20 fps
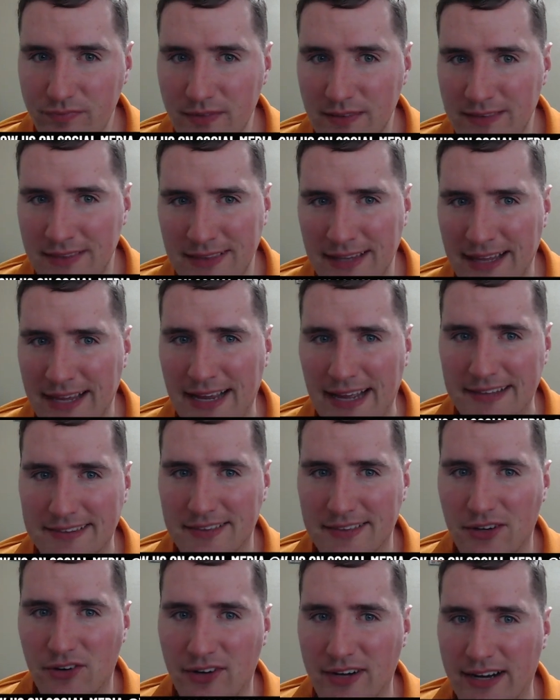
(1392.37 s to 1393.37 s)
they got
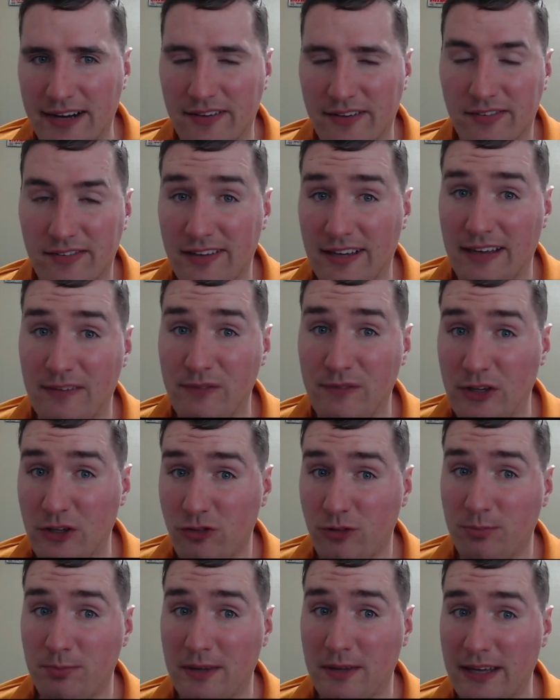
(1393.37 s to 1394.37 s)
their next Sammy
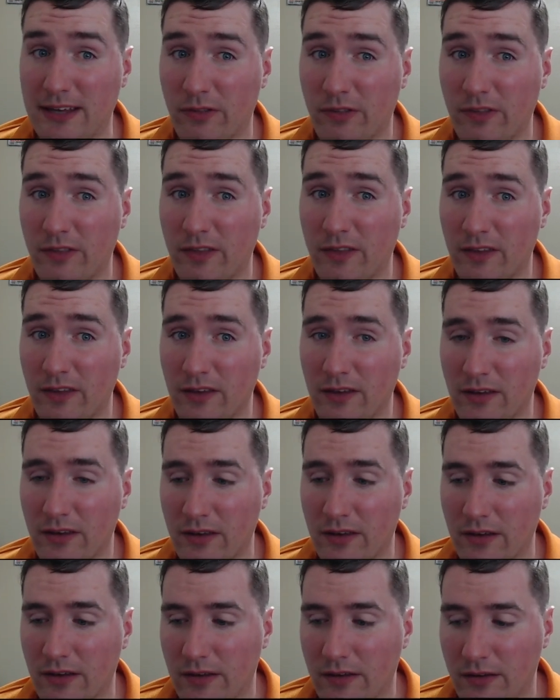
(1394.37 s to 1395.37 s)
Smith,
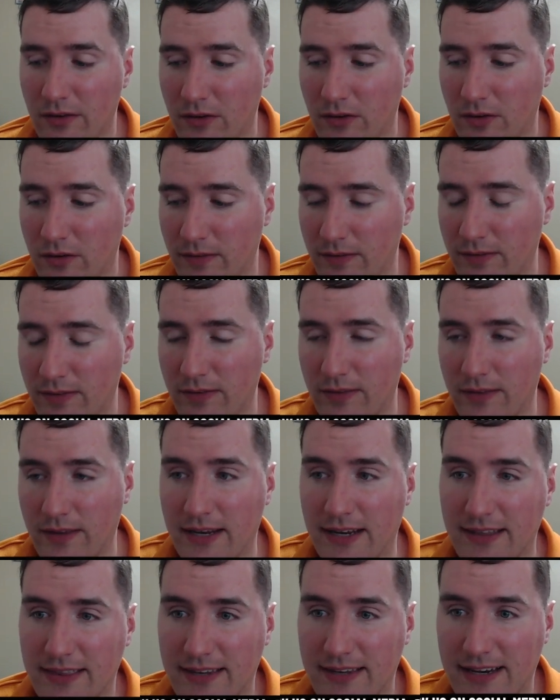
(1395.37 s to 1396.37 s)
or they
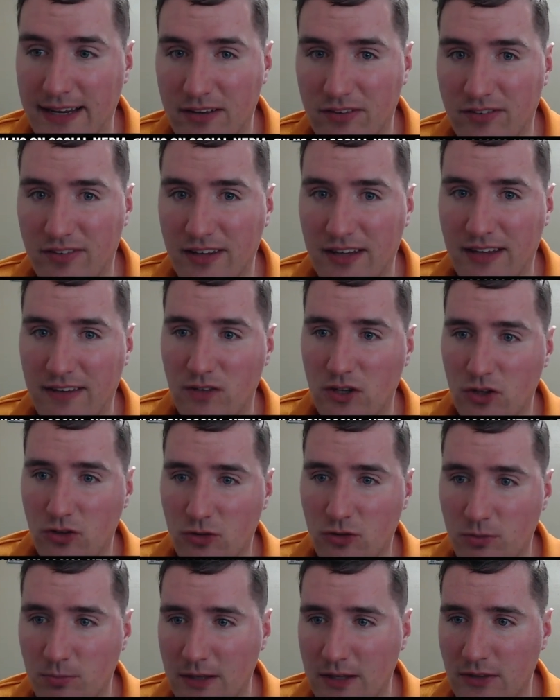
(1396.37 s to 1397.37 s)
got the next Sammy
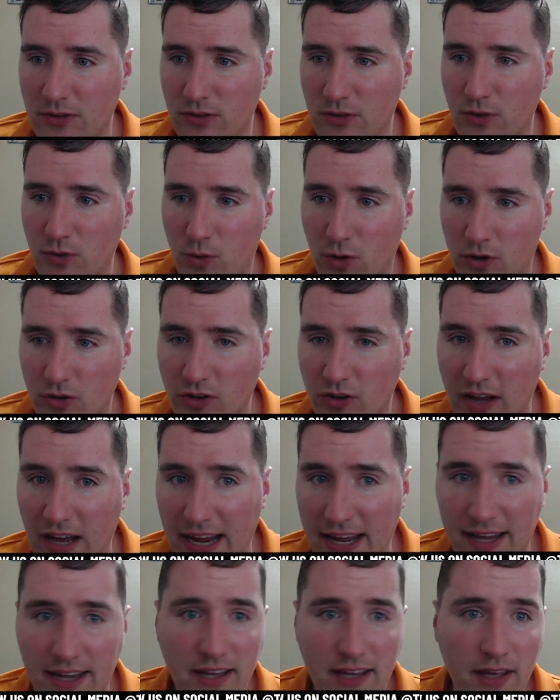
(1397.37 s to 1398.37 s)
Smith or
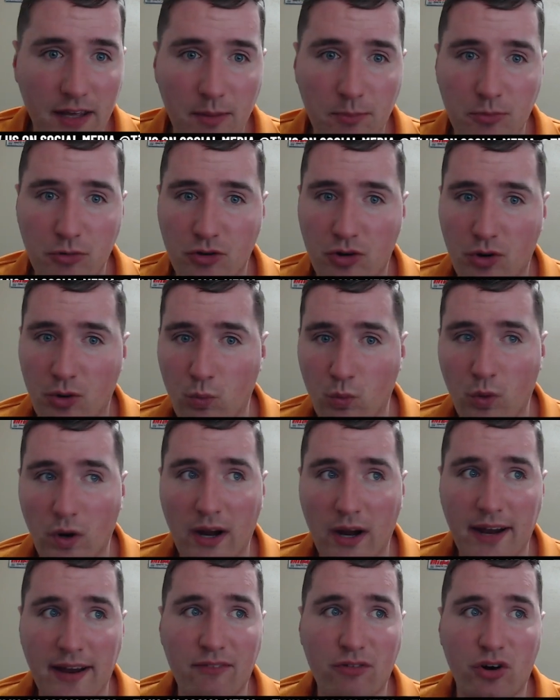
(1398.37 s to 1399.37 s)
Ty Gibbs or
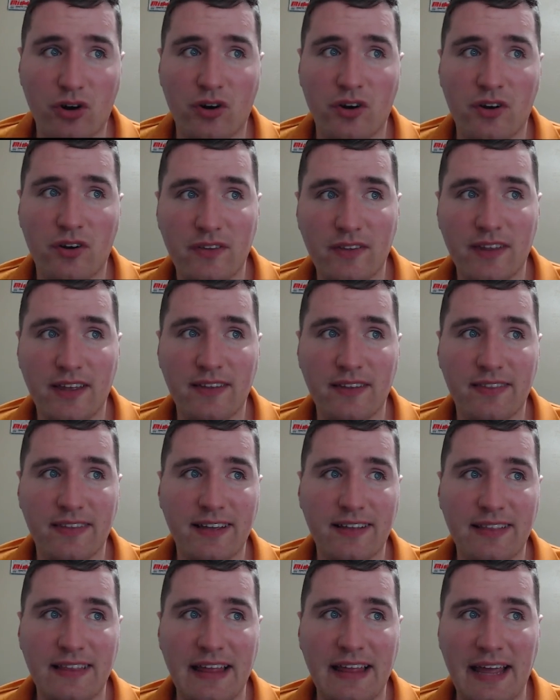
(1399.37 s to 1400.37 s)
whatever they
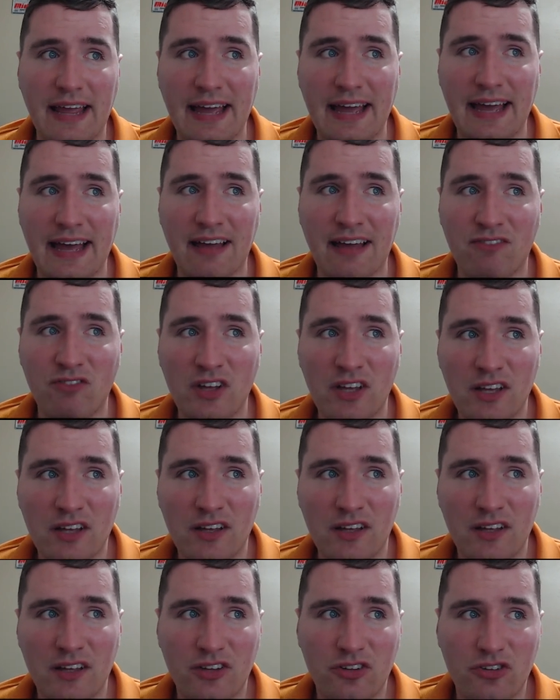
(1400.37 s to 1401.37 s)
think they have.
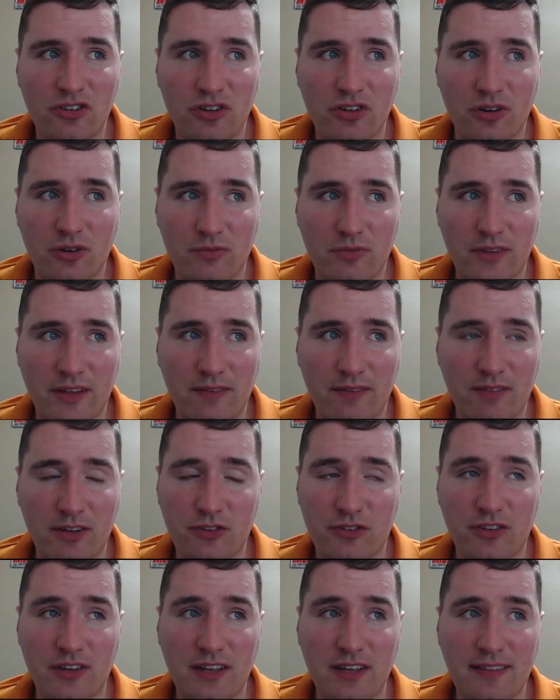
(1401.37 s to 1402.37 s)
So they
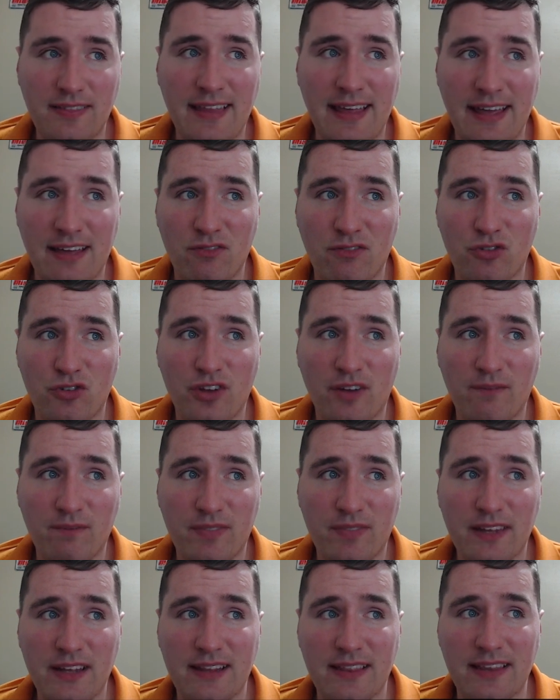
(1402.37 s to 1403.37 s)
must think they have
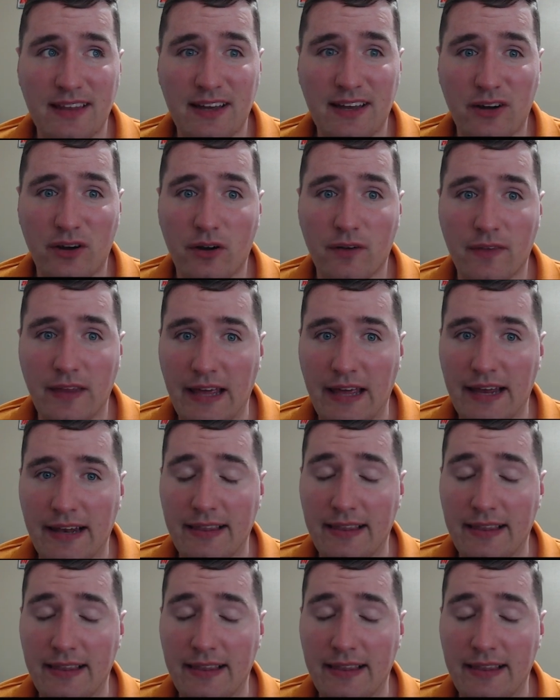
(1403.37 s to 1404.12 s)
something there that